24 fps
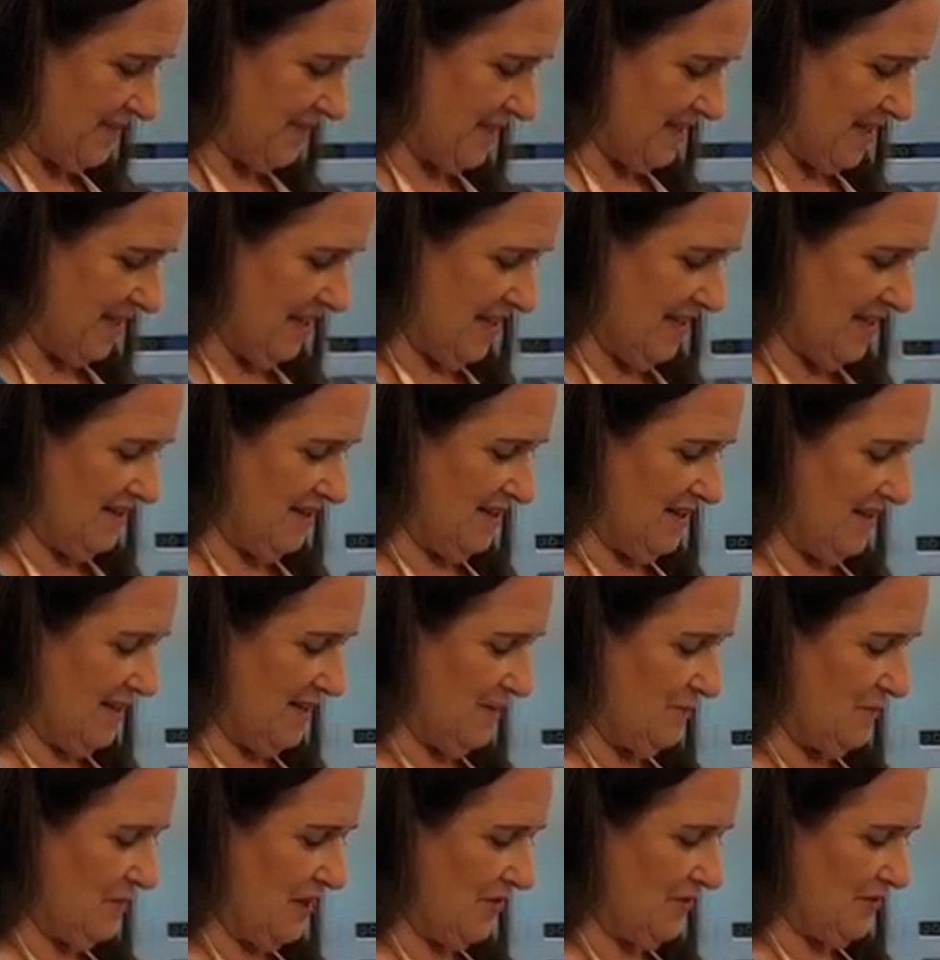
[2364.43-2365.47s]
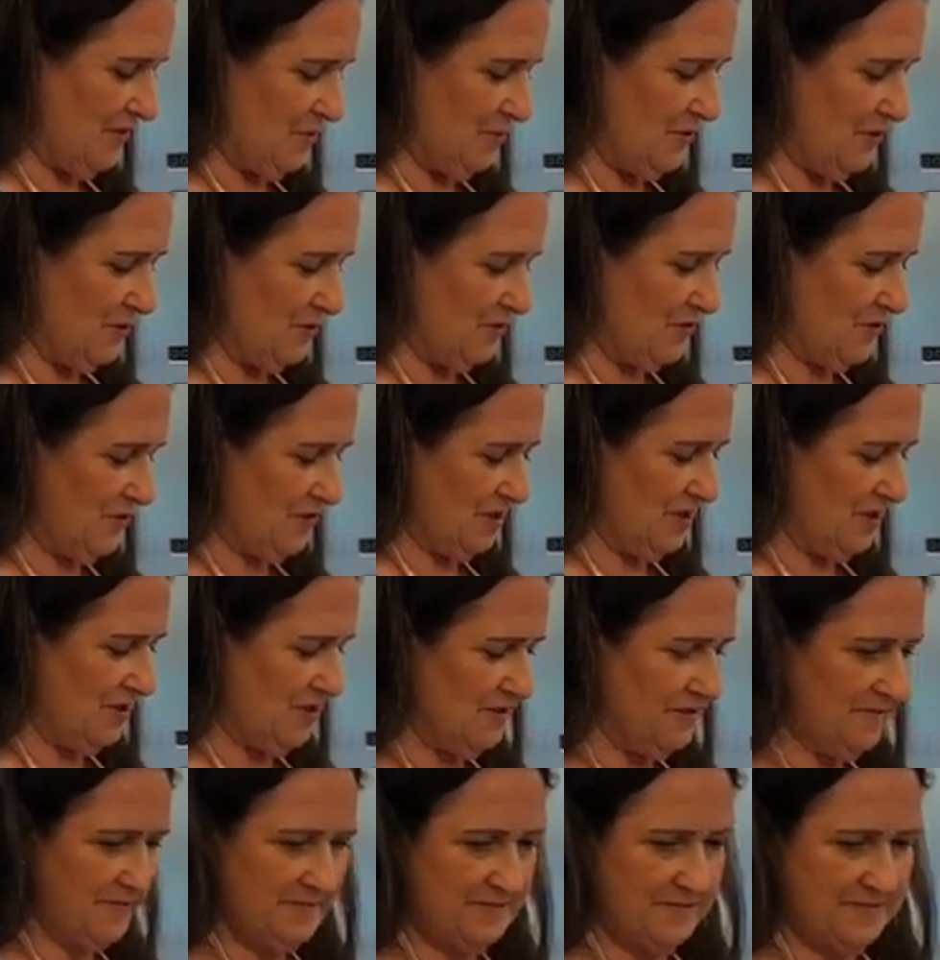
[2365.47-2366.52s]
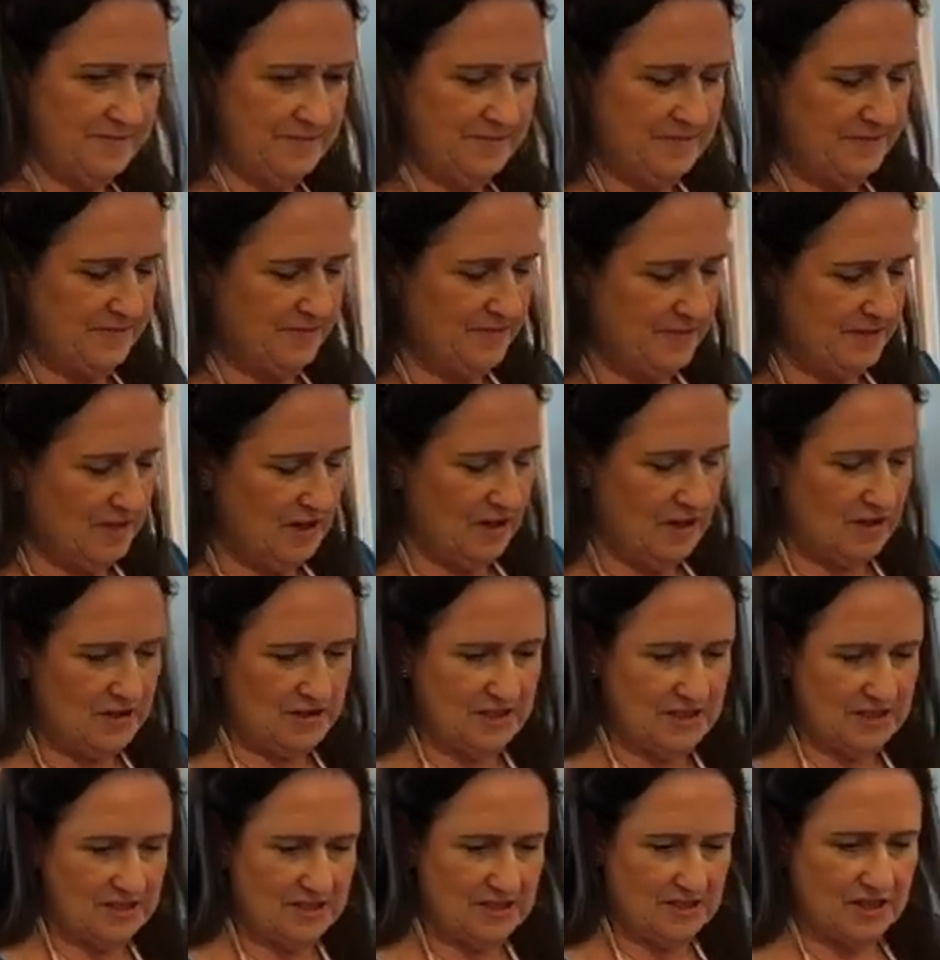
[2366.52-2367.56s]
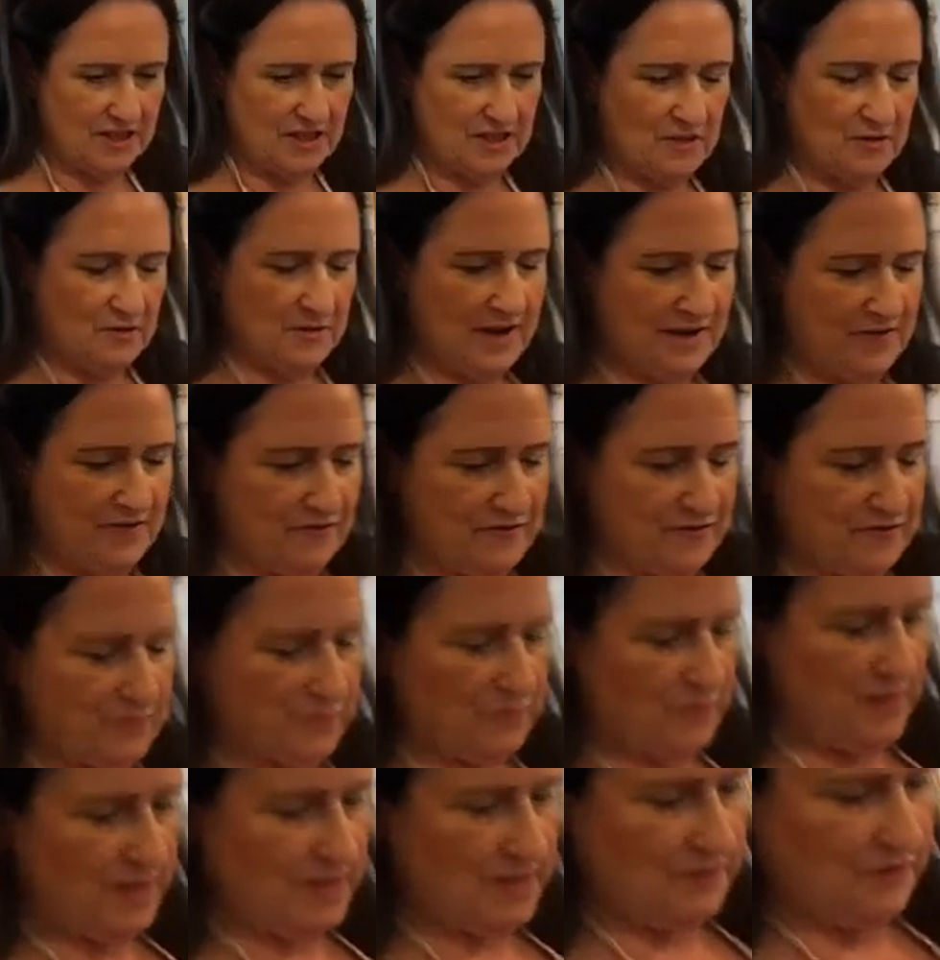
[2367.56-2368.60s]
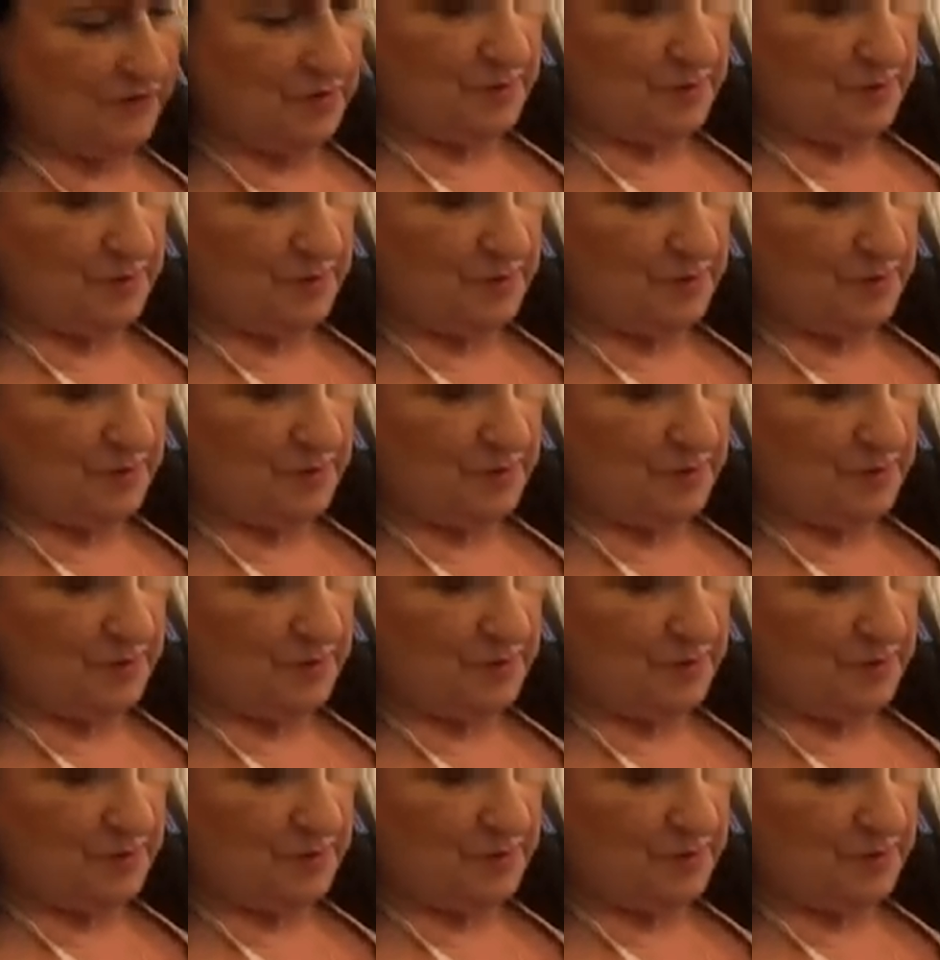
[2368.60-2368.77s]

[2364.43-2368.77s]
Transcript: and I am not the most artistic, grace, graceful